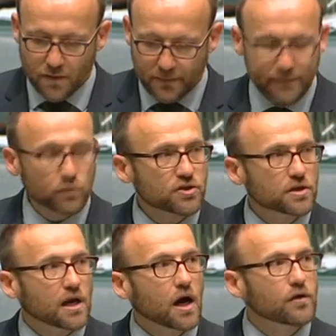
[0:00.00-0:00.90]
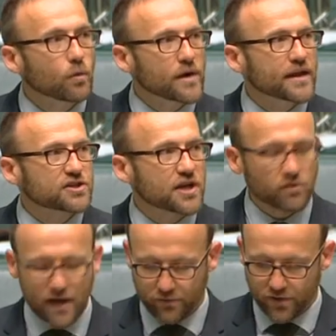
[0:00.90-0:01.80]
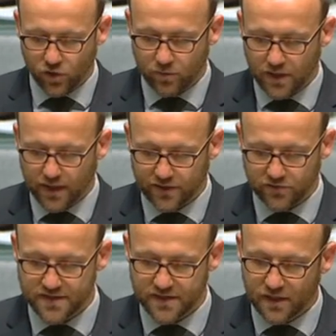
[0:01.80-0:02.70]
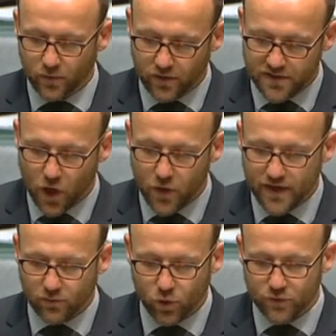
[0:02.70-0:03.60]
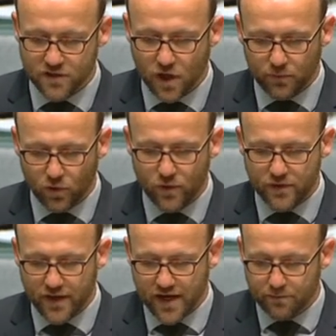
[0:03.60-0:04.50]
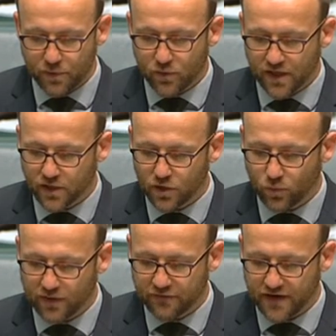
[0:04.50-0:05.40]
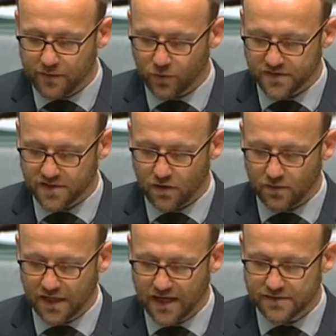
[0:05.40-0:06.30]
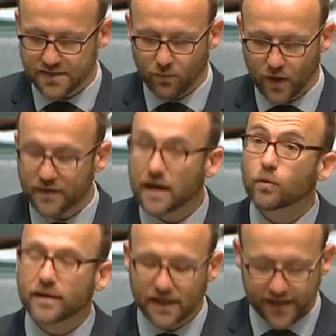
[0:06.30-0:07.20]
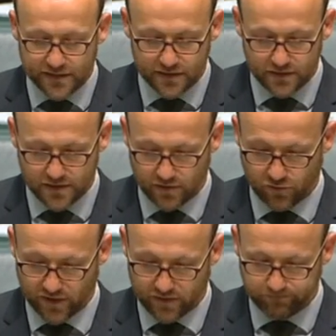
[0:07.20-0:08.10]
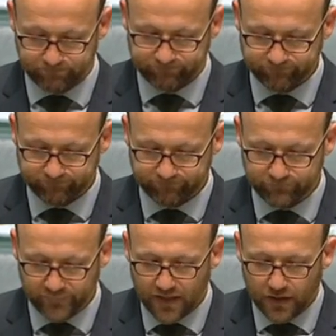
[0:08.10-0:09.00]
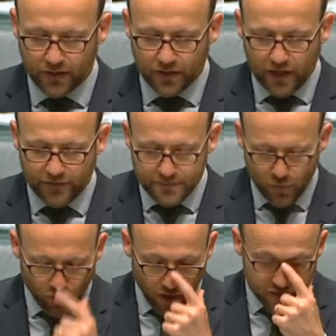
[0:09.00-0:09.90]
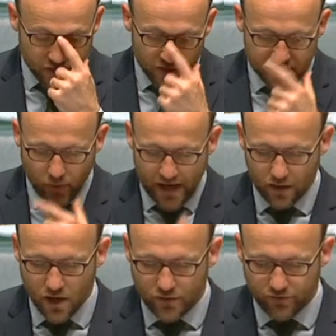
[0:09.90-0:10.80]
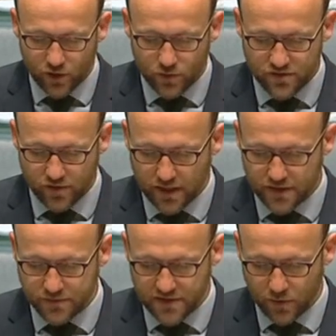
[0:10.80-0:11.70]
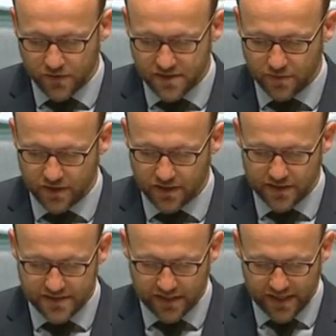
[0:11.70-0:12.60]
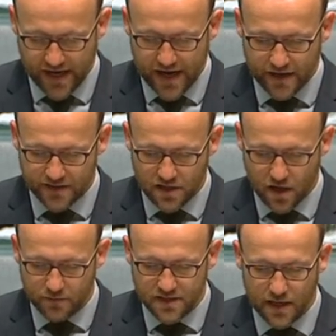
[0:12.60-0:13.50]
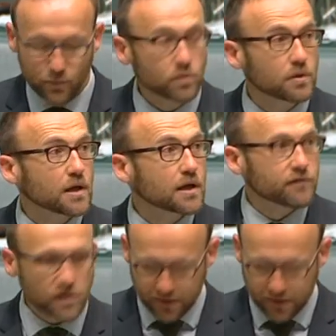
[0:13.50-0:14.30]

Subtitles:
People should know that when they generate renewable electricity, whether it's on their rooftop or whether they are building a new wind farm or solar plant somewhere, they will be connected to the grid. And this bill goes on to outline Renew Australia's responsibilities to lay out a timetable for the